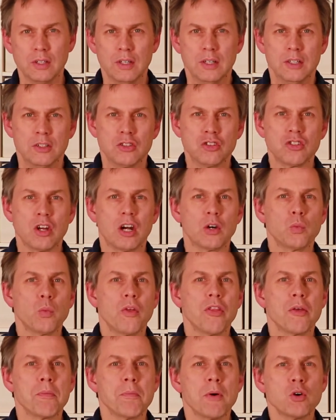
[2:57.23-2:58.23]
Start with
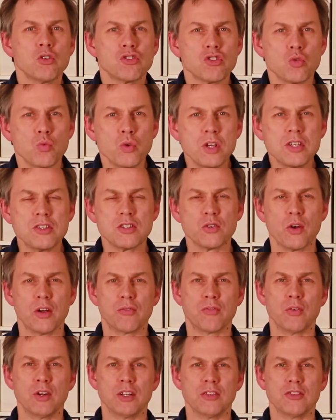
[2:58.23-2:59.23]
the most recent
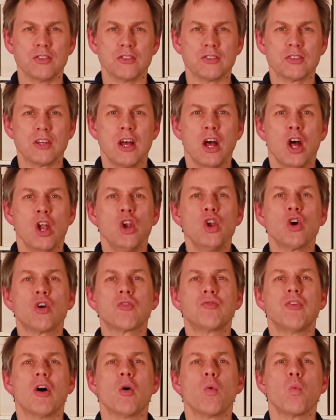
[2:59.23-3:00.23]
references. Look
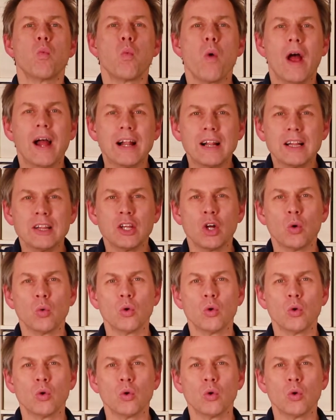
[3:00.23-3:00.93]
for well-known